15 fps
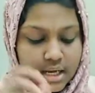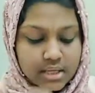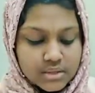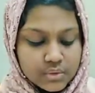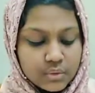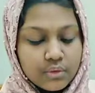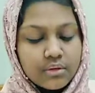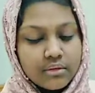
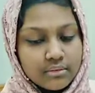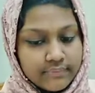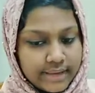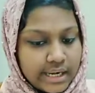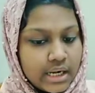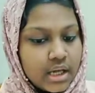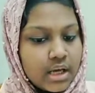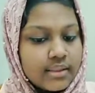So
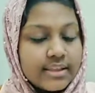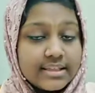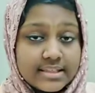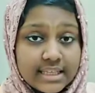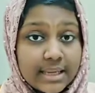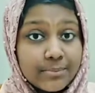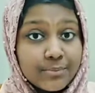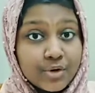when the
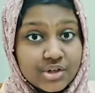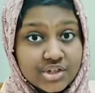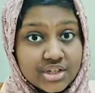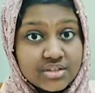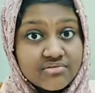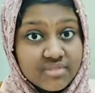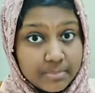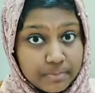same
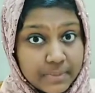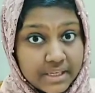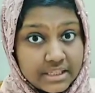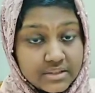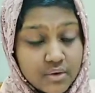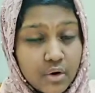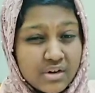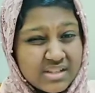questions
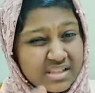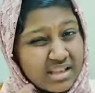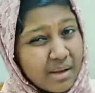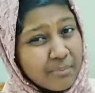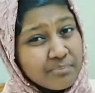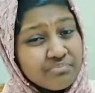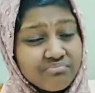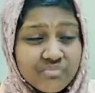repeats or
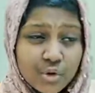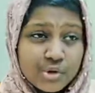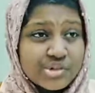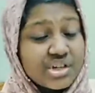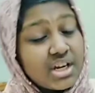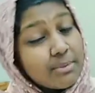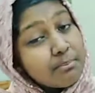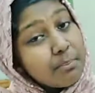some
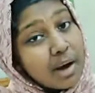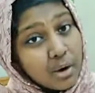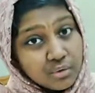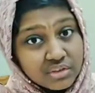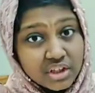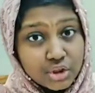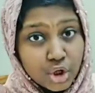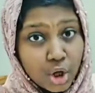question
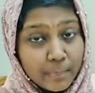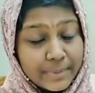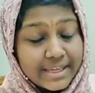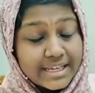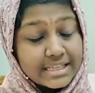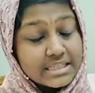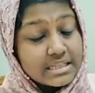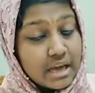about the topic
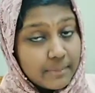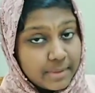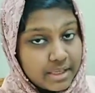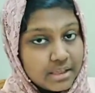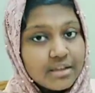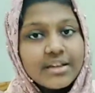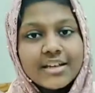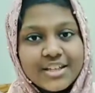is
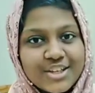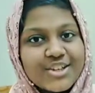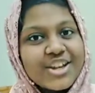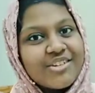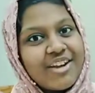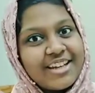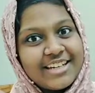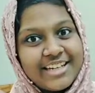coming, you can
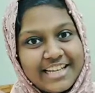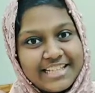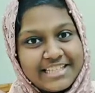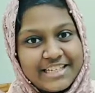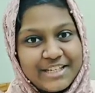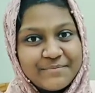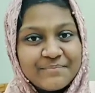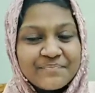write it
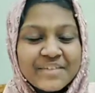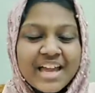nicely.